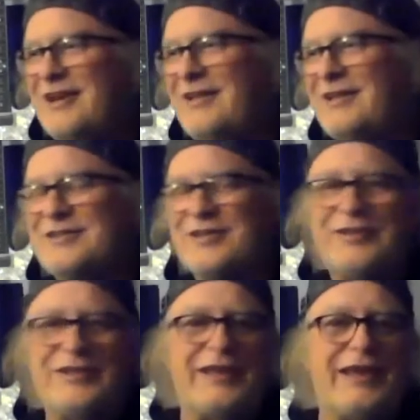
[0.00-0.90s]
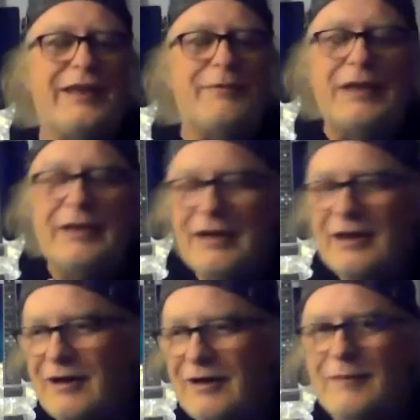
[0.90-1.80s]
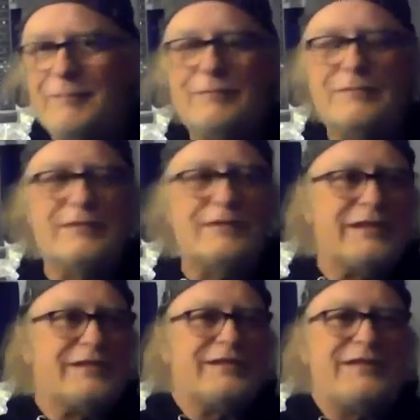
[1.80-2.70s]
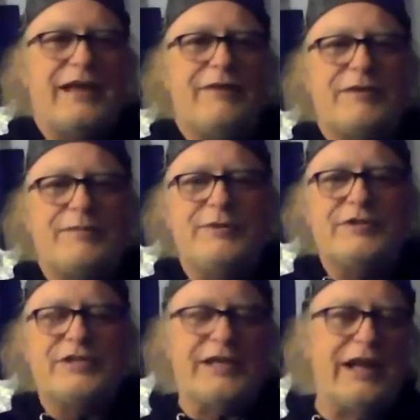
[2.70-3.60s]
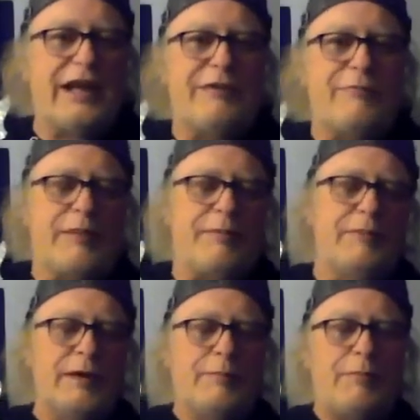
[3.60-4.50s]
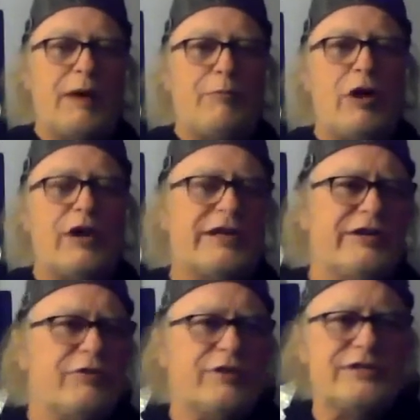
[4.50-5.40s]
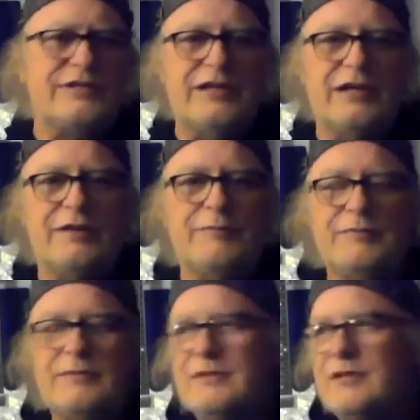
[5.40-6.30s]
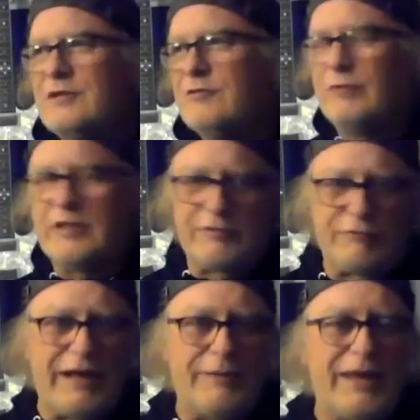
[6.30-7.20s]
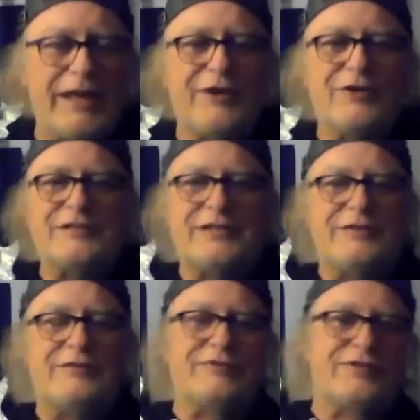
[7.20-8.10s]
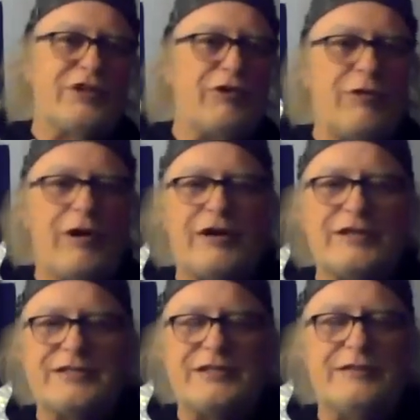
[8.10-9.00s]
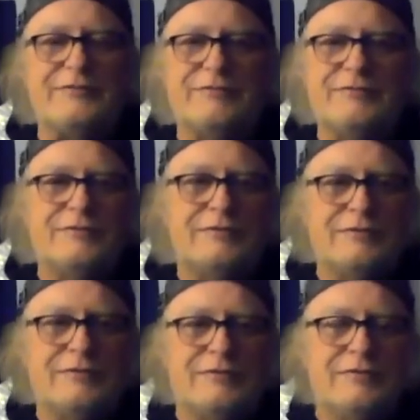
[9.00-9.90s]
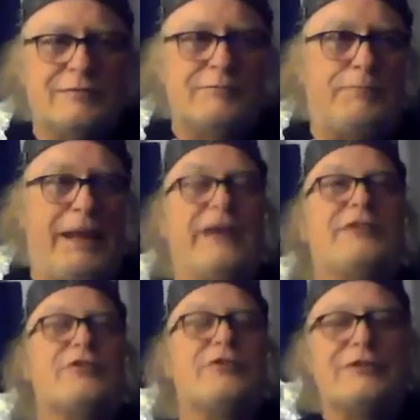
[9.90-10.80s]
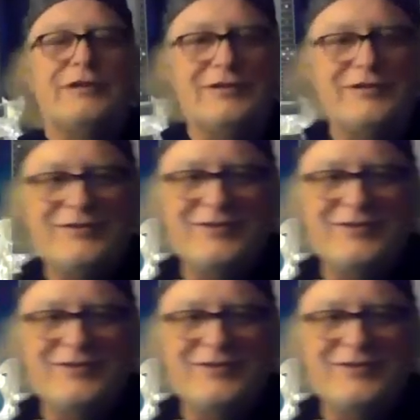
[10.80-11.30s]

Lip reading: and that's a good thing. Anyway, this is Dave with Music United with Bob Walkenhorst, with the Rainmakers and solo artist and painter and